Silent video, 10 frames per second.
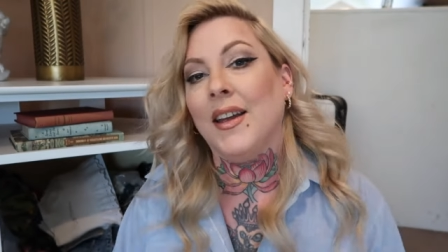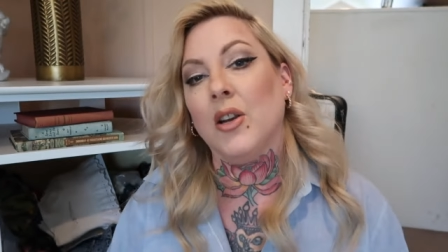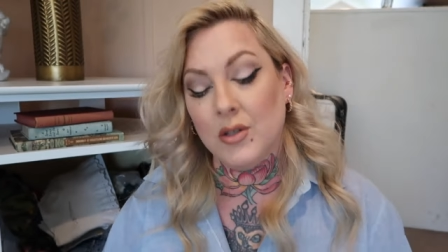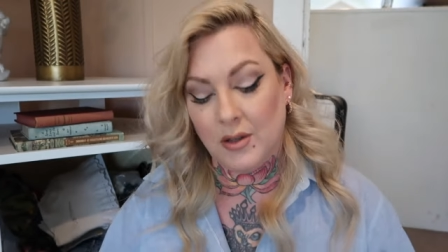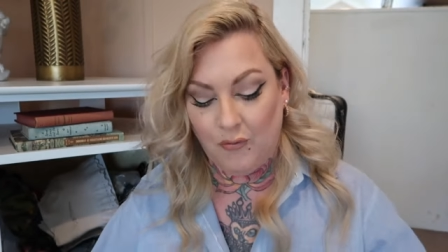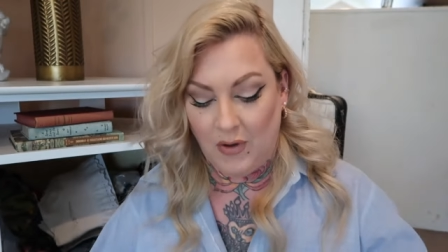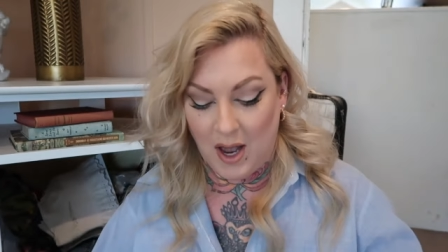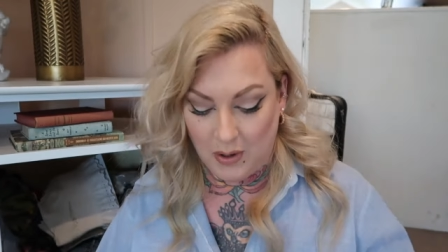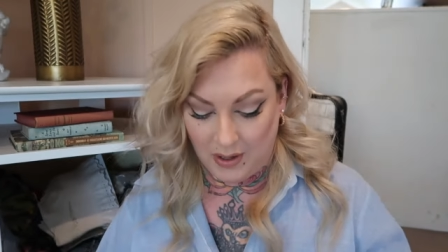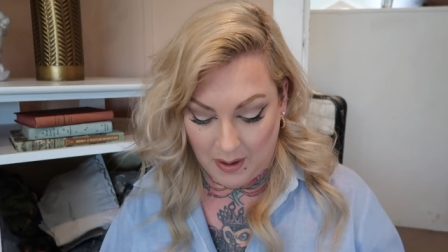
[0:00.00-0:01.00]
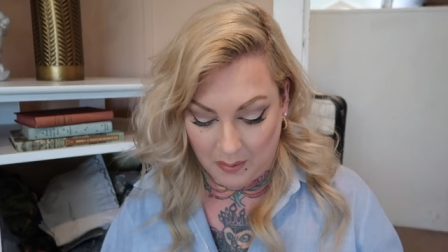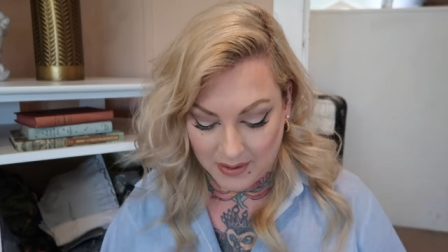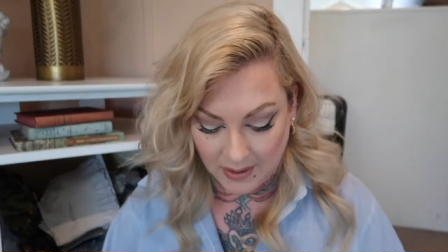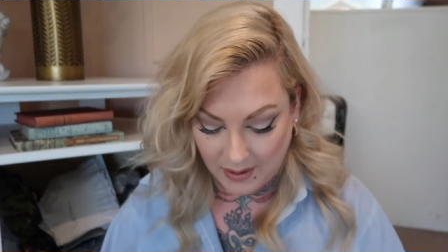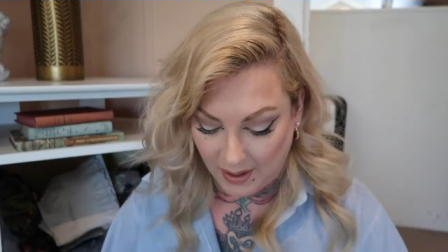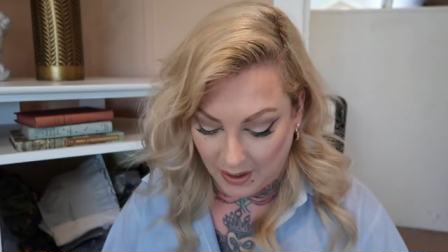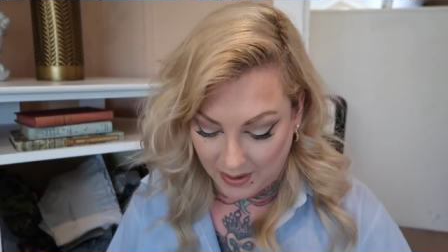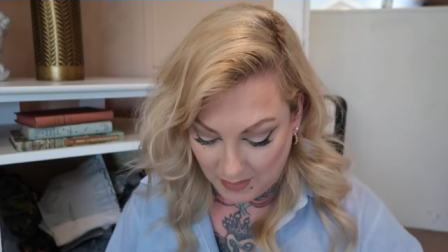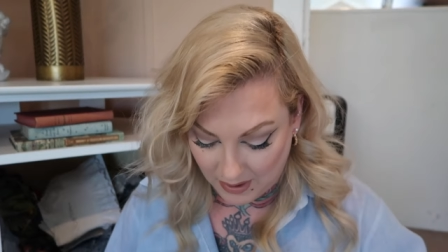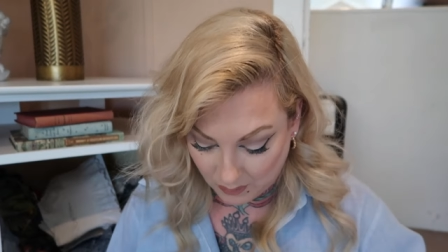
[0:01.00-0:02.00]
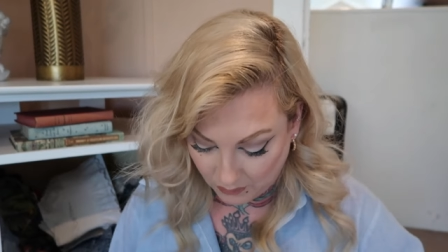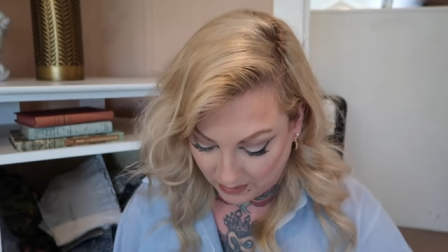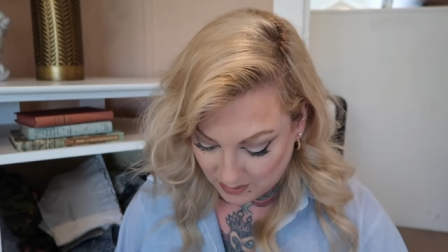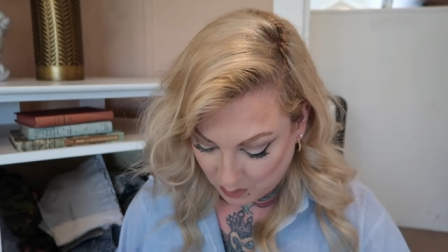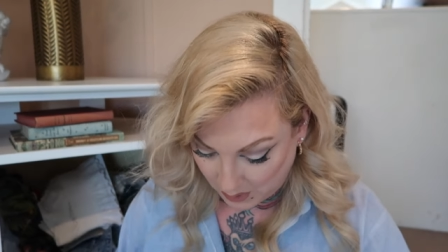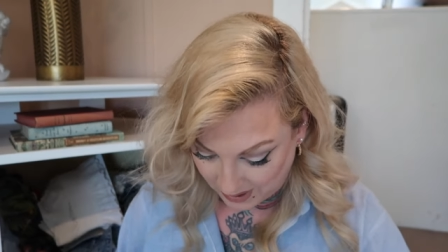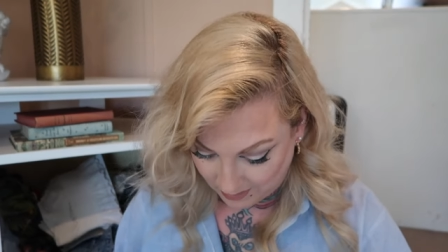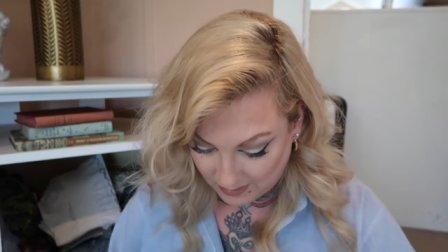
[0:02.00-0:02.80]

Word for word: Here's the fabric I was thinking I can make the vest with.